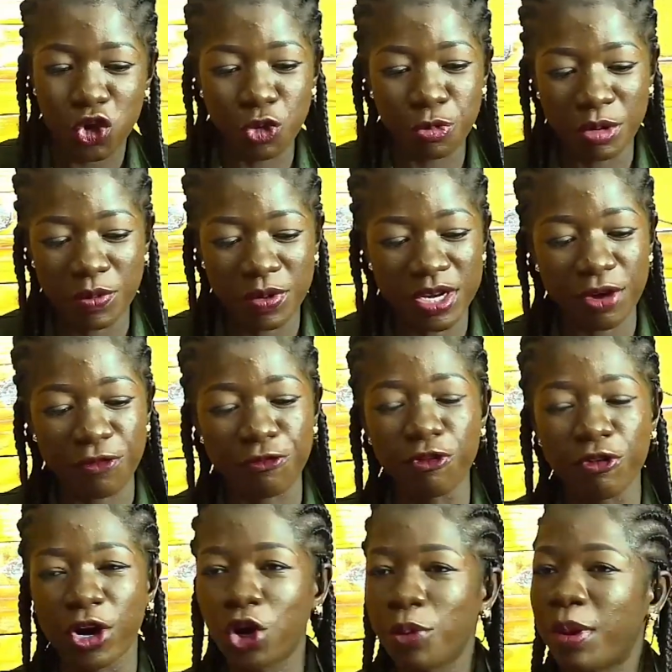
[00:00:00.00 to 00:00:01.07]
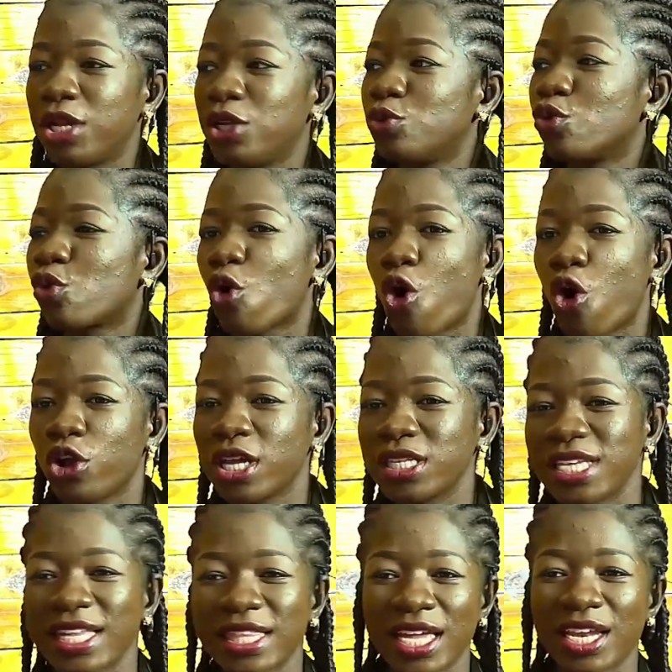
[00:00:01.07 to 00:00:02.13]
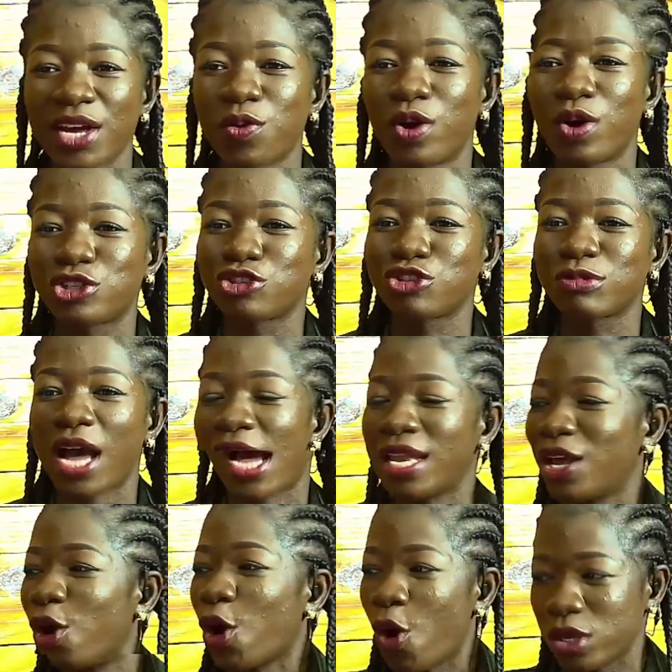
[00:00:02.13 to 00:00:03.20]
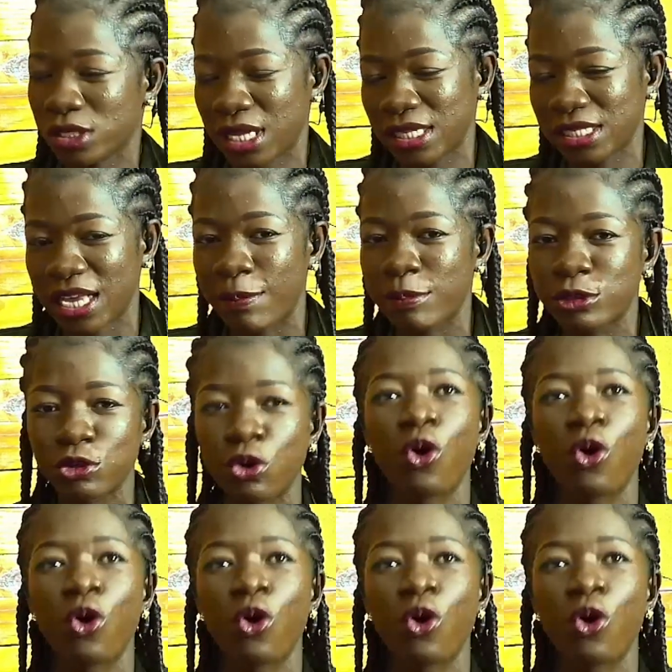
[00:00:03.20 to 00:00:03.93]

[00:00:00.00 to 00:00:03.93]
You be with the phone and nobody will call. Just enter the washroom now, then call starts coming.